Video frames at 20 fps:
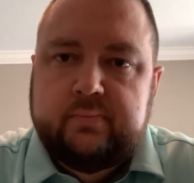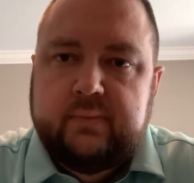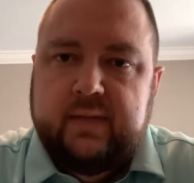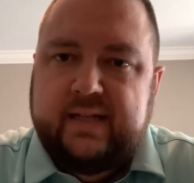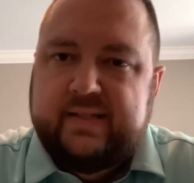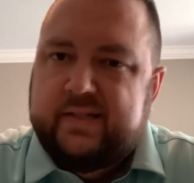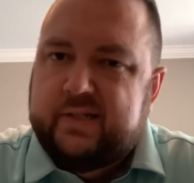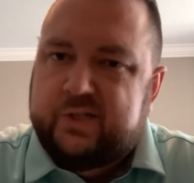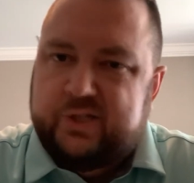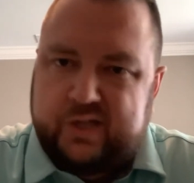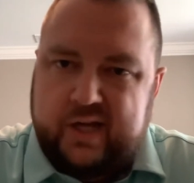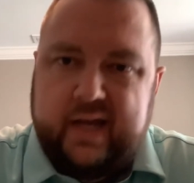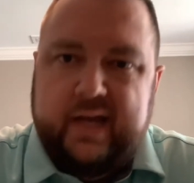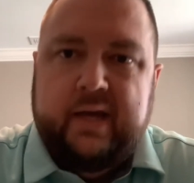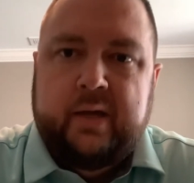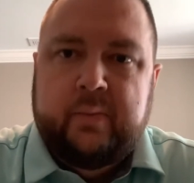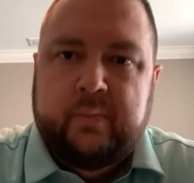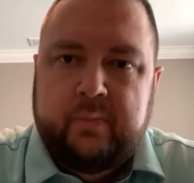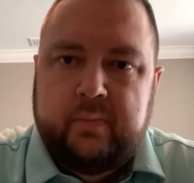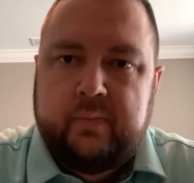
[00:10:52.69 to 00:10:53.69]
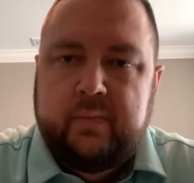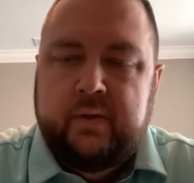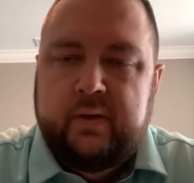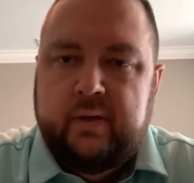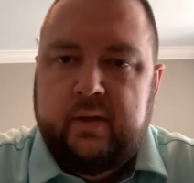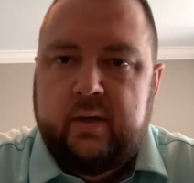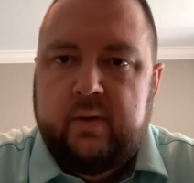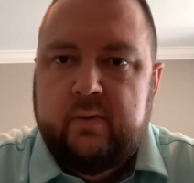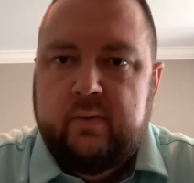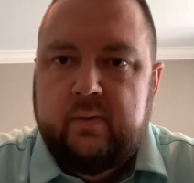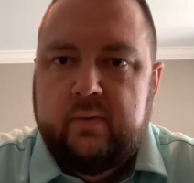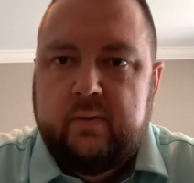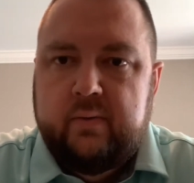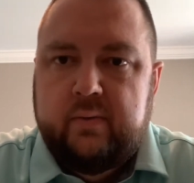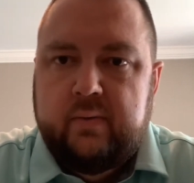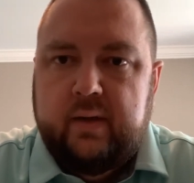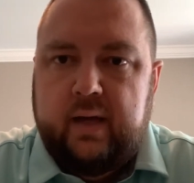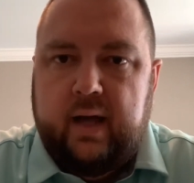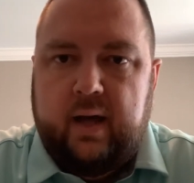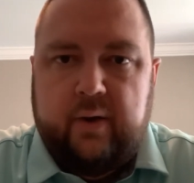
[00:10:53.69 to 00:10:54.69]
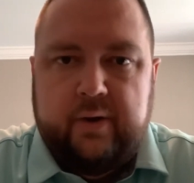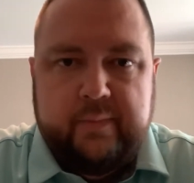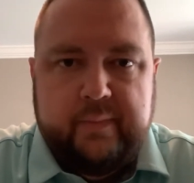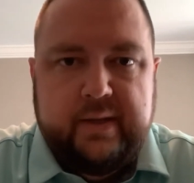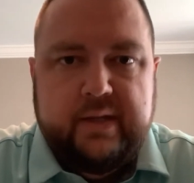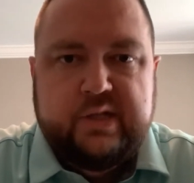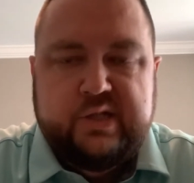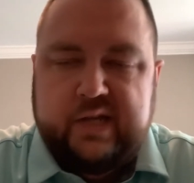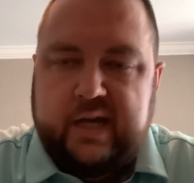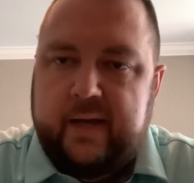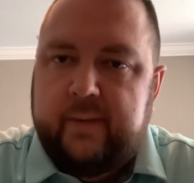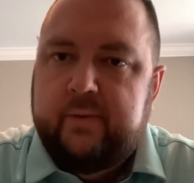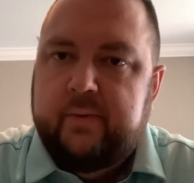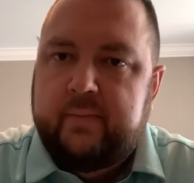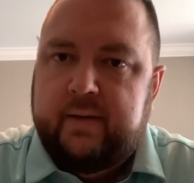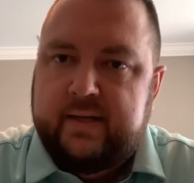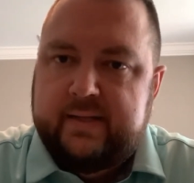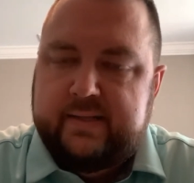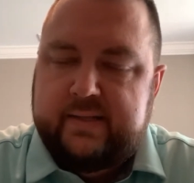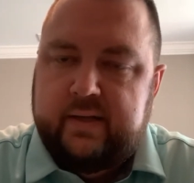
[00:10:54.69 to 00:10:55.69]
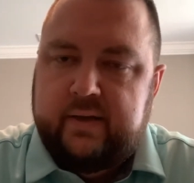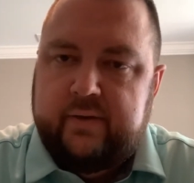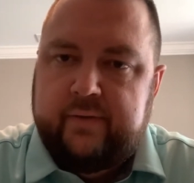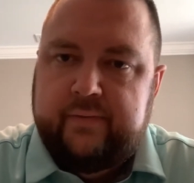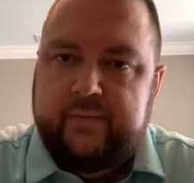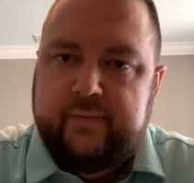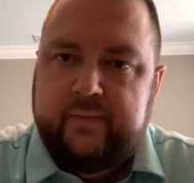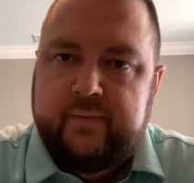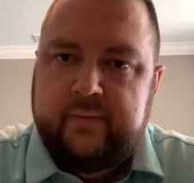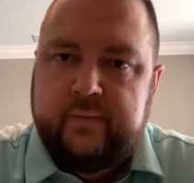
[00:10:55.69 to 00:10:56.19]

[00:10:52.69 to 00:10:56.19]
that's a shame, you know? I ought to be ashamed of myself.